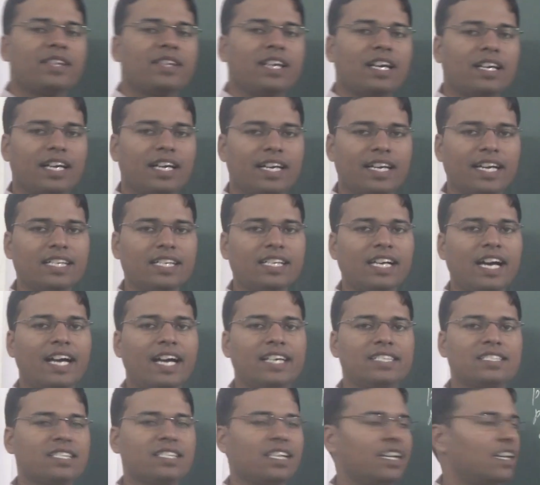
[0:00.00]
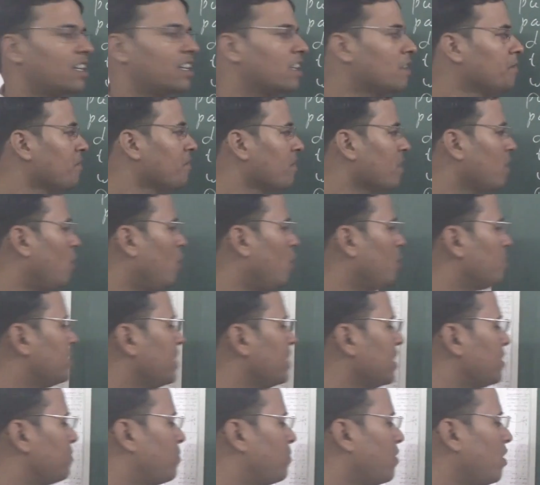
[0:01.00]
The correct answer of
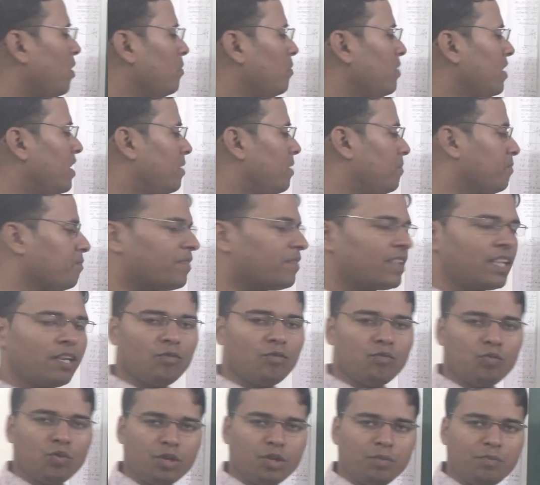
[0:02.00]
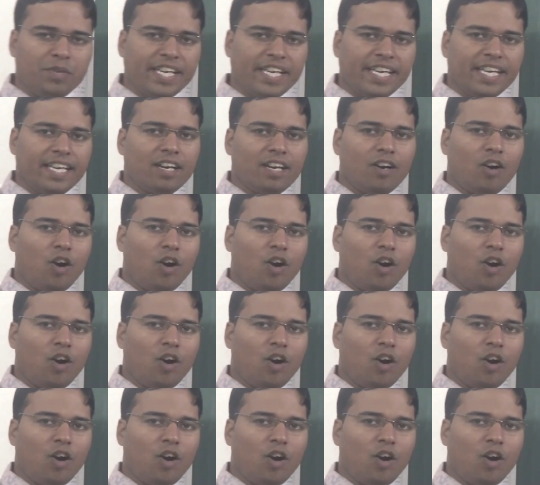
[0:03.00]
this problem would be